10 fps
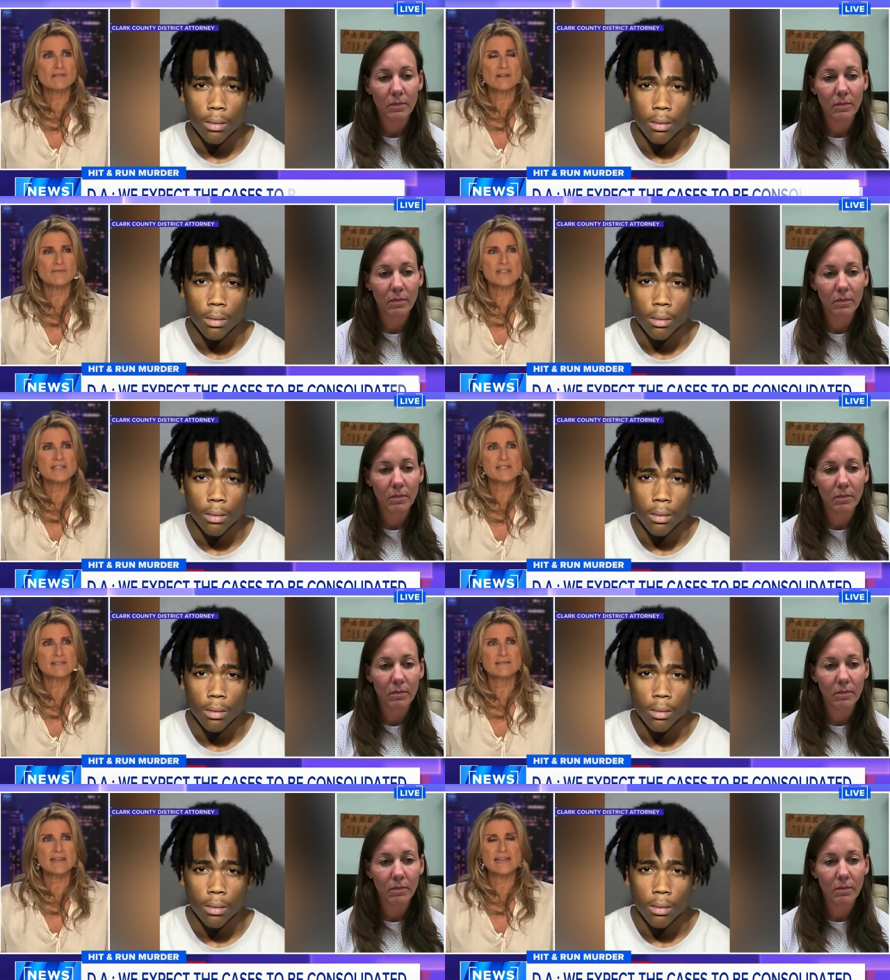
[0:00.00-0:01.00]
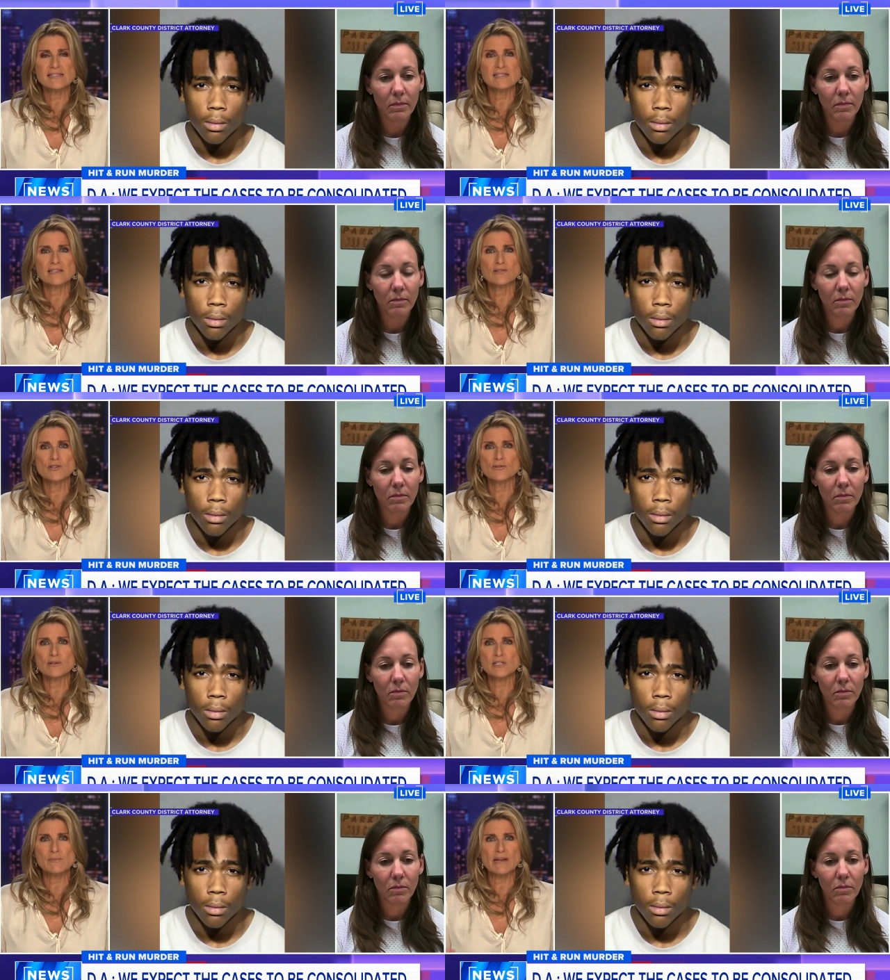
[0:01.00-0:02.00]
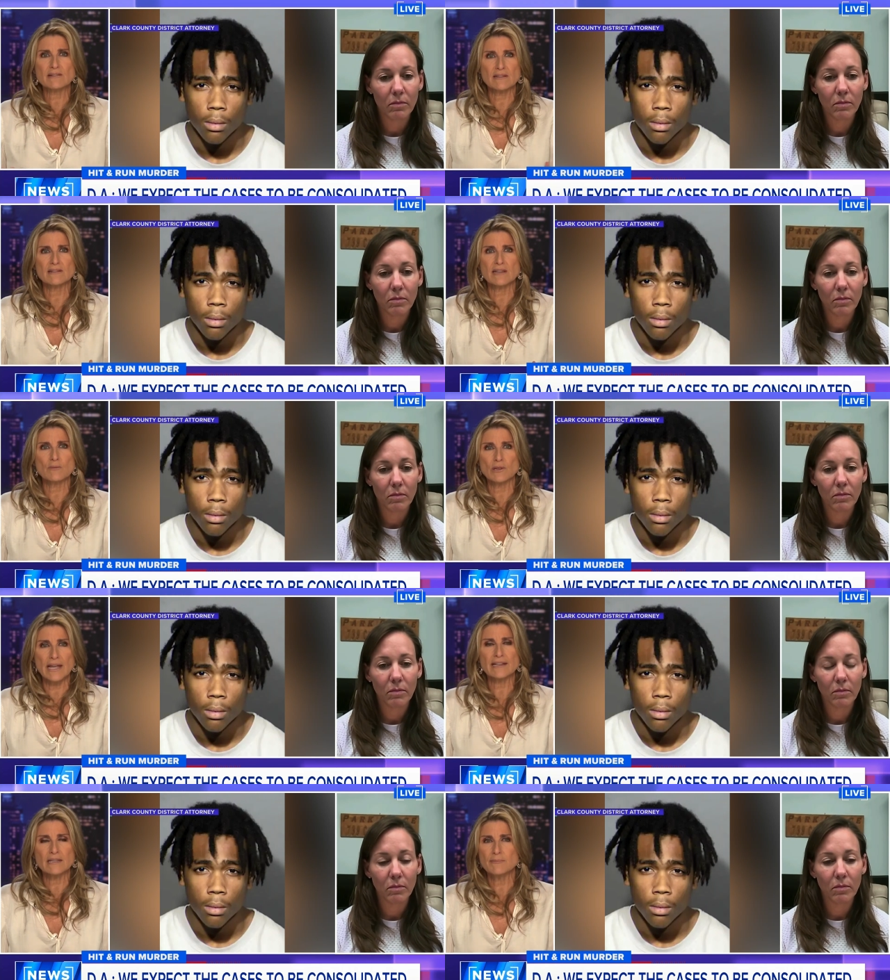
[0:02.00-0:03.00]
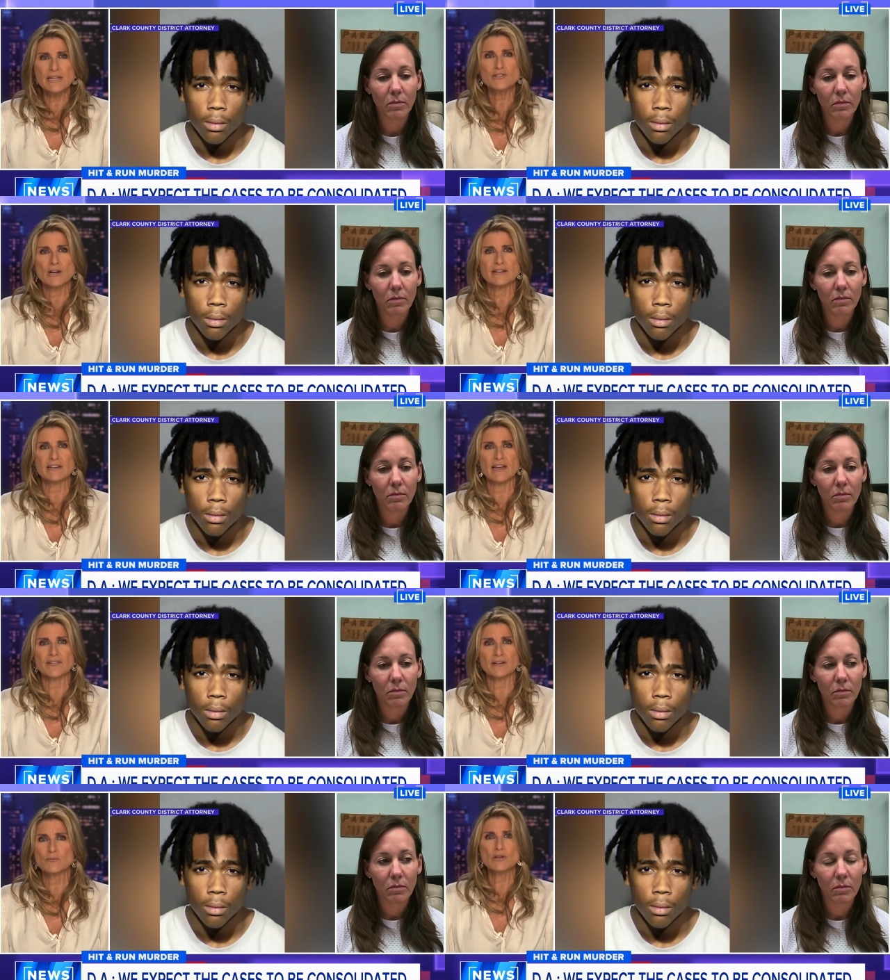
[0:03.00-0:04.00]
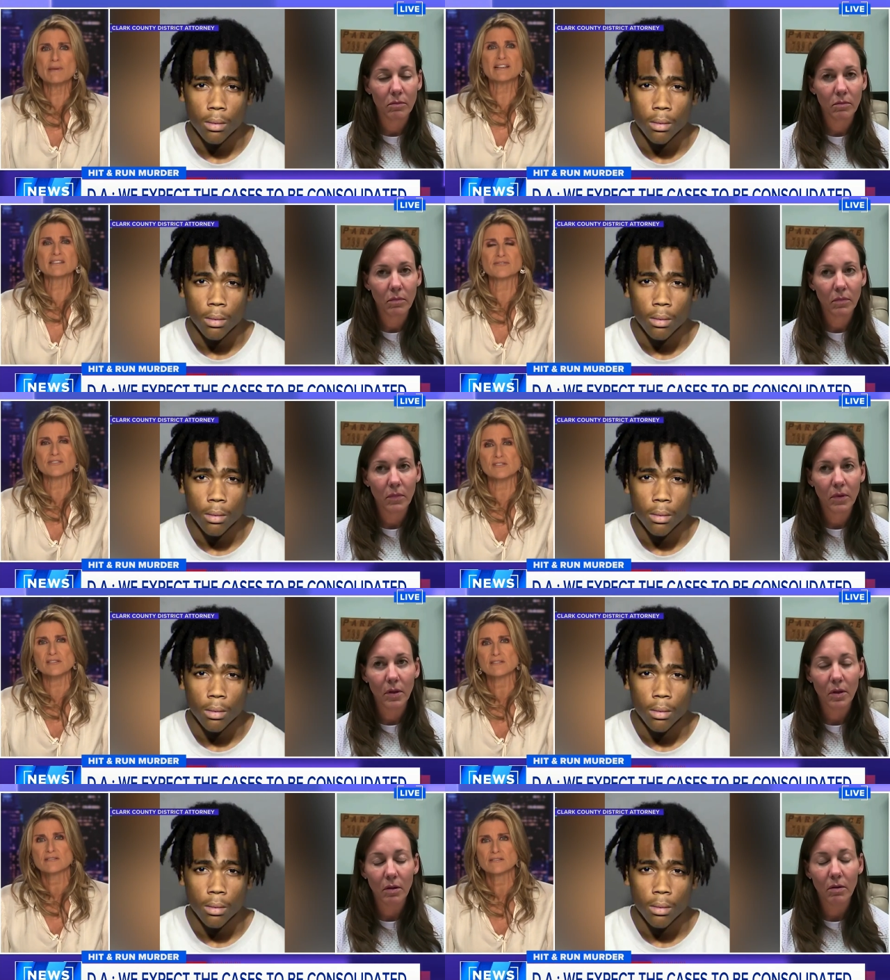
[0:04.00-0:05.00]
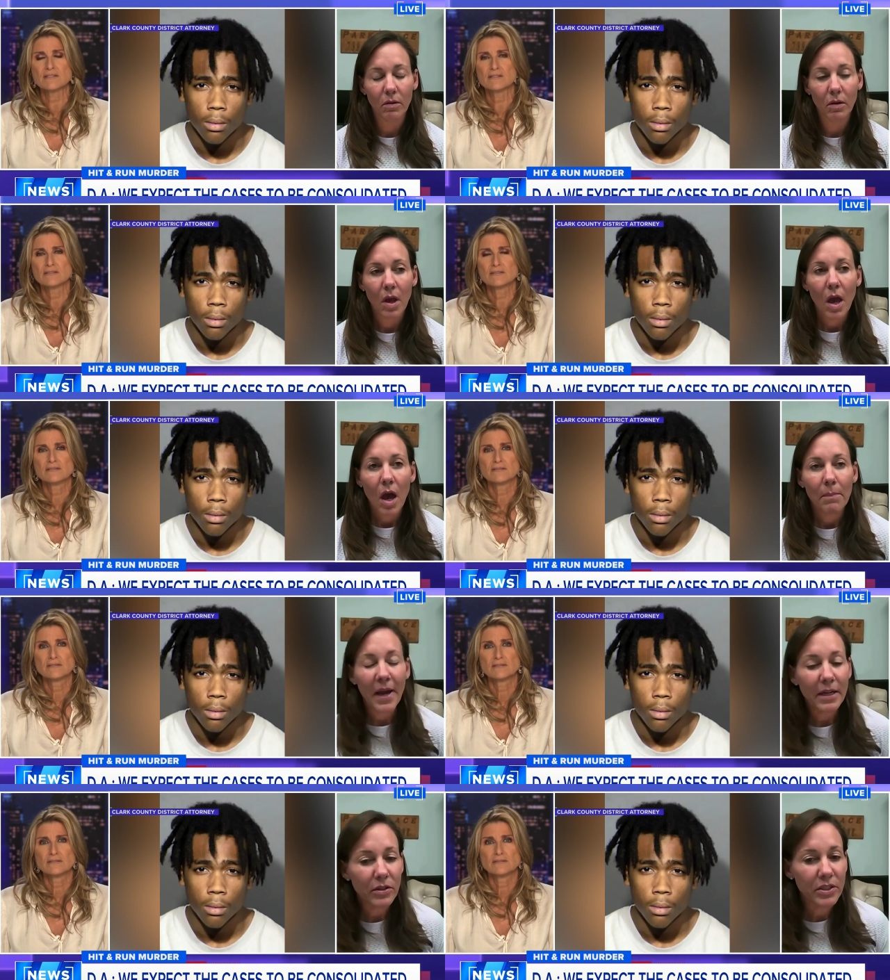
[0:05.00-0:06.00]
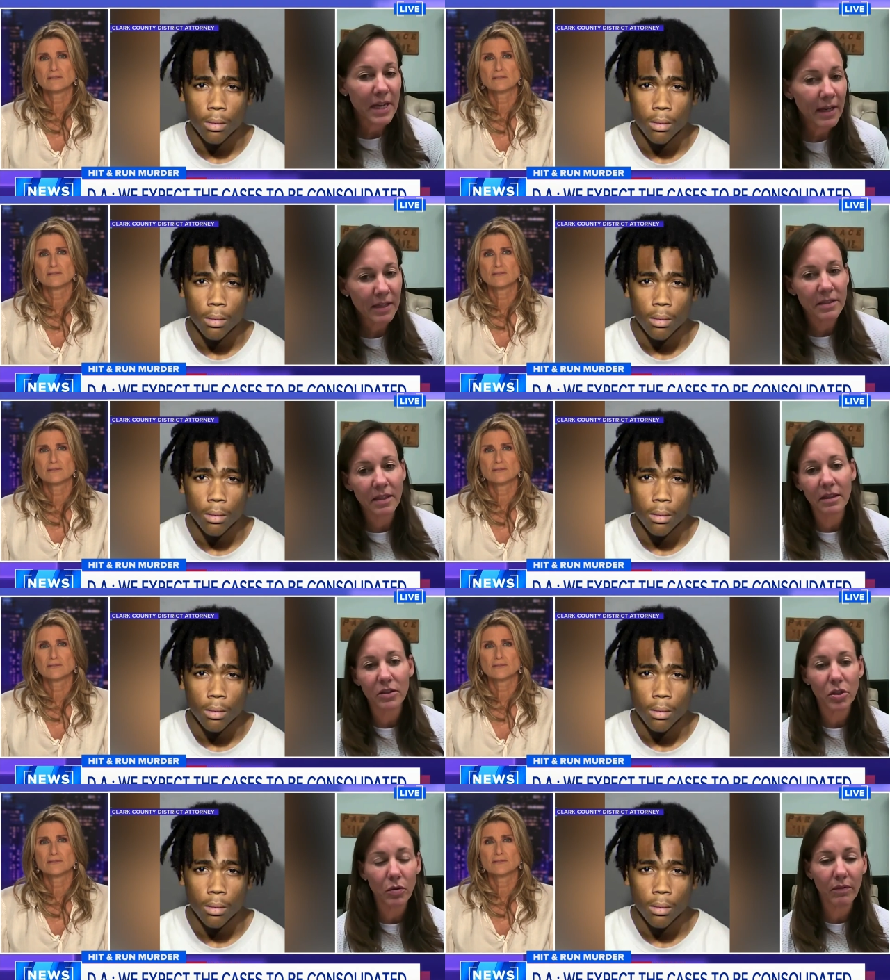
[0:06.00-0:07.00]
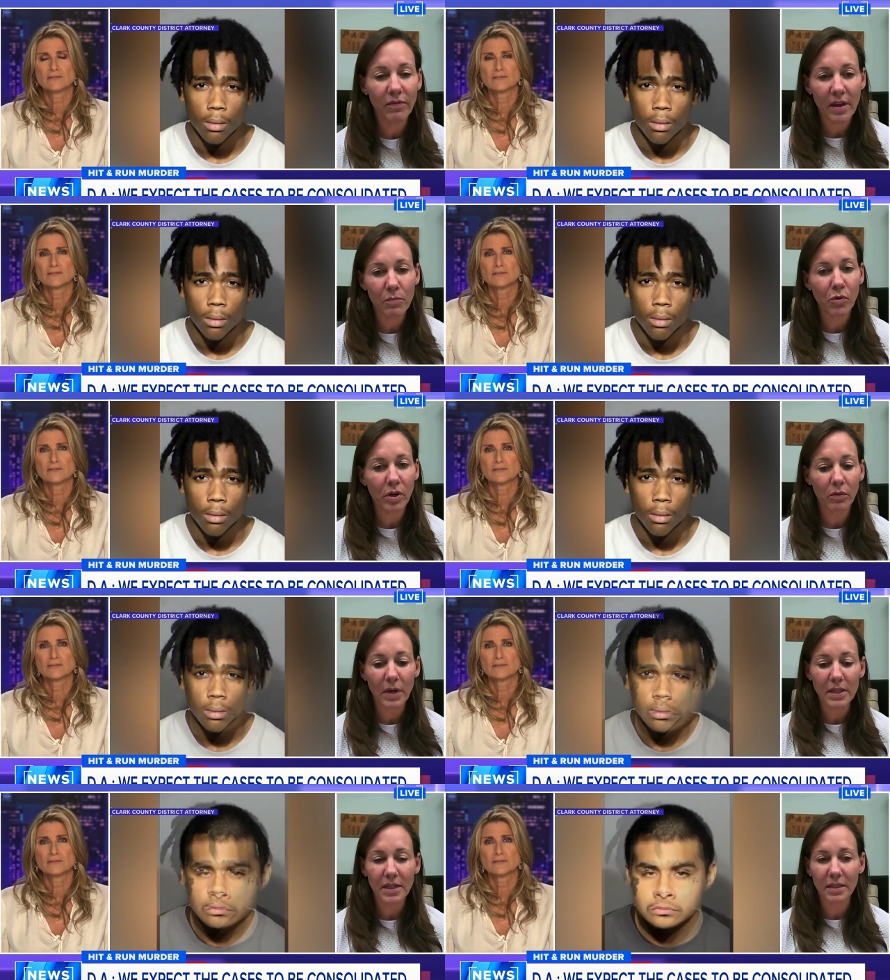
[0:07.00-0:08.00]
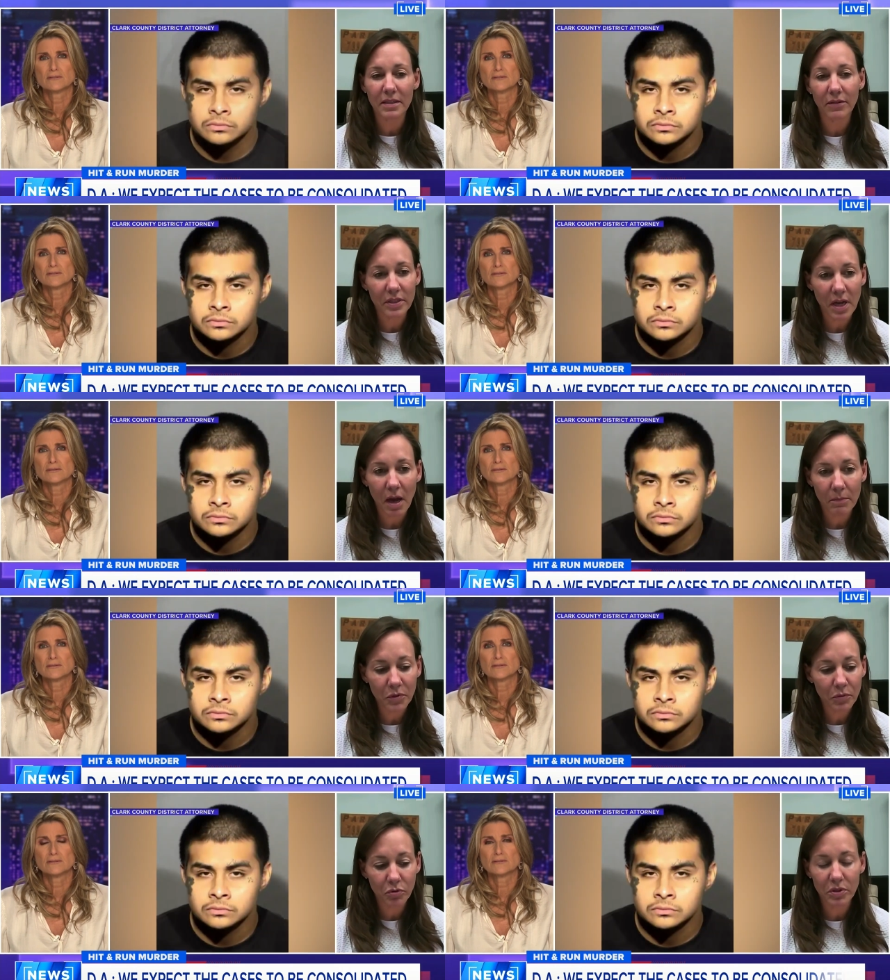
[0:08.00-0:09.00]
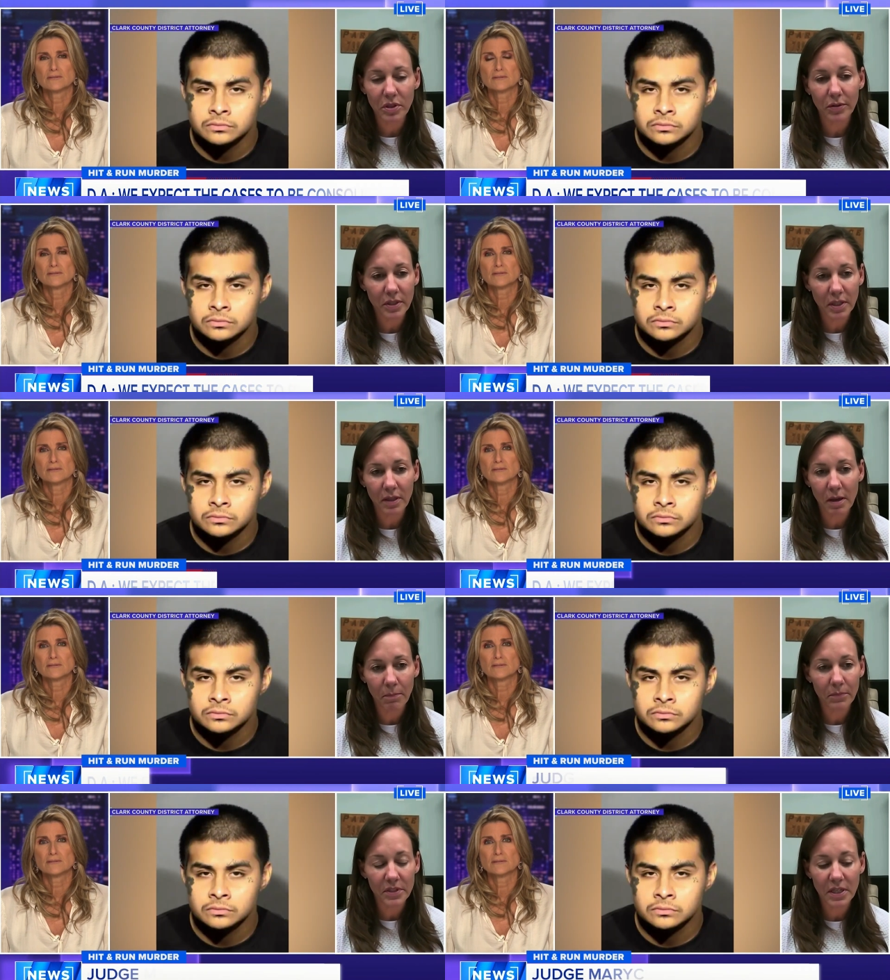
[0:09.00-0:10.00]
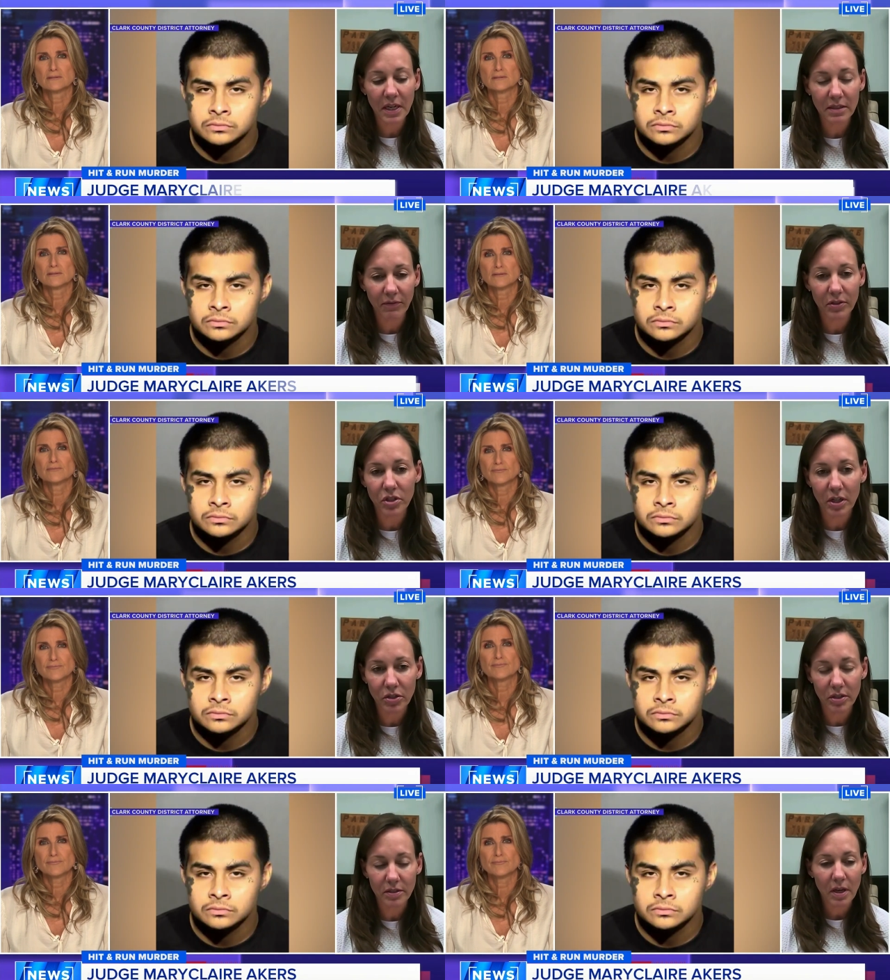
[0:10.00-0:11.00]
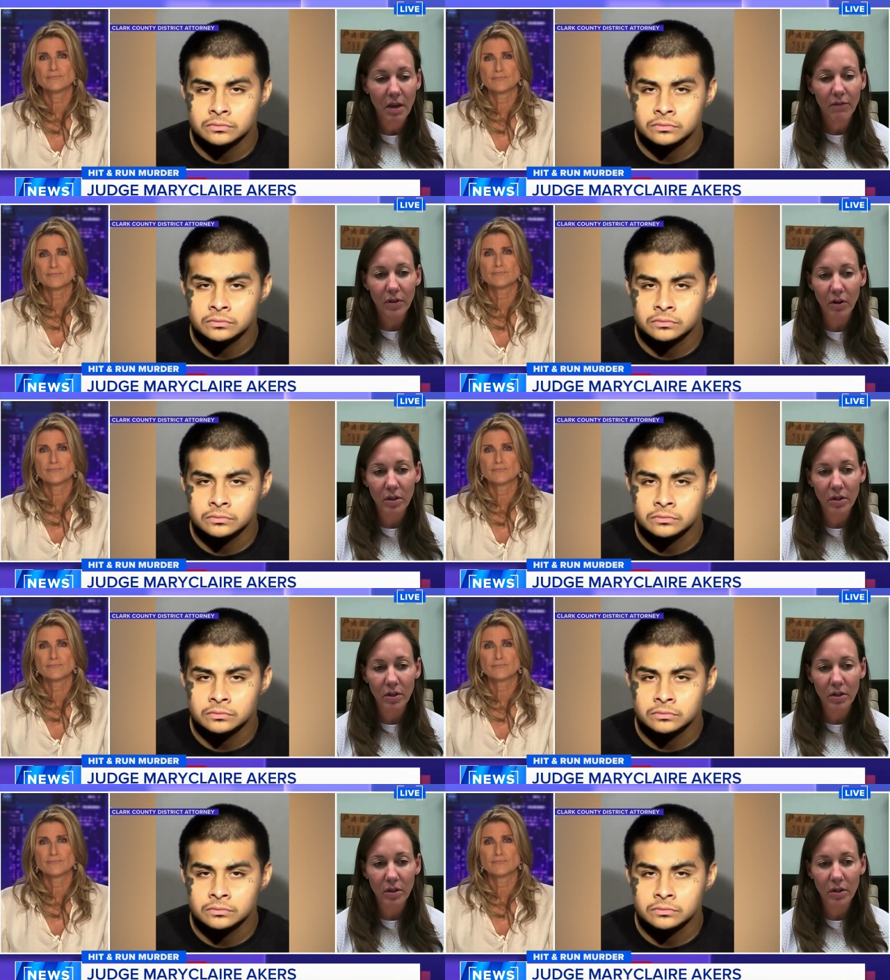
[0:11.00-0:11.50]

Speaker 1: of these cases, and do you expect that they will likely be tried together? Would it make a difference?
Speaker 2: My understanding is that the two of them were arrested at different times, which resulted in them seeing different judges for their